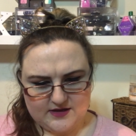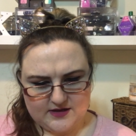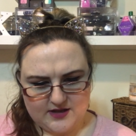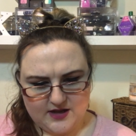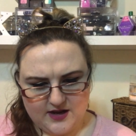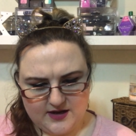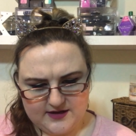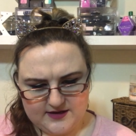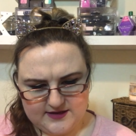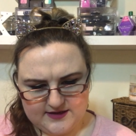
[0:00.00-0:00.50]

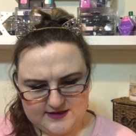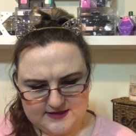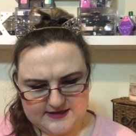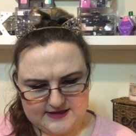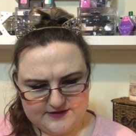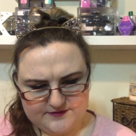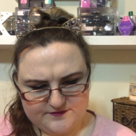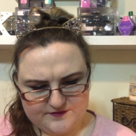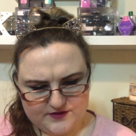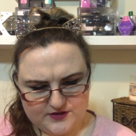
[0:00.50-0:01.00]
colour,
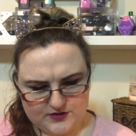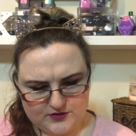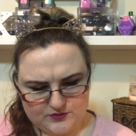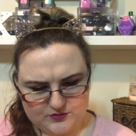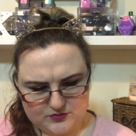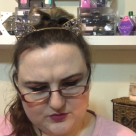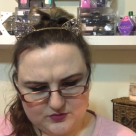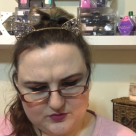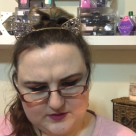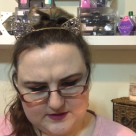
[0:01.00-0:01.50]
live
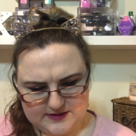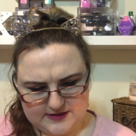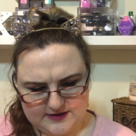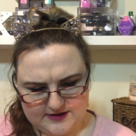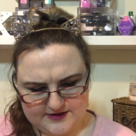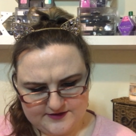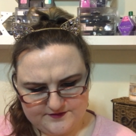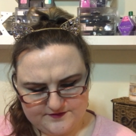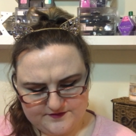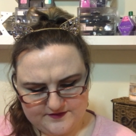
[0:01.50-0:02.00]
your
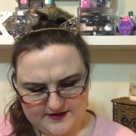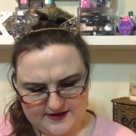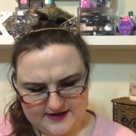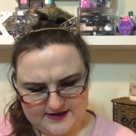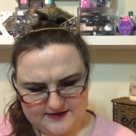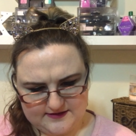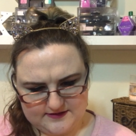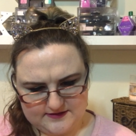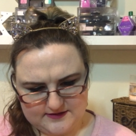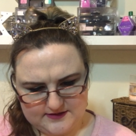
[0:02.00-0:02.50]
life
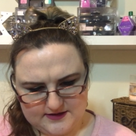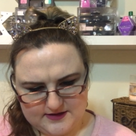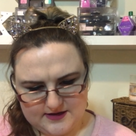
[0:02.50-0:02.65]
in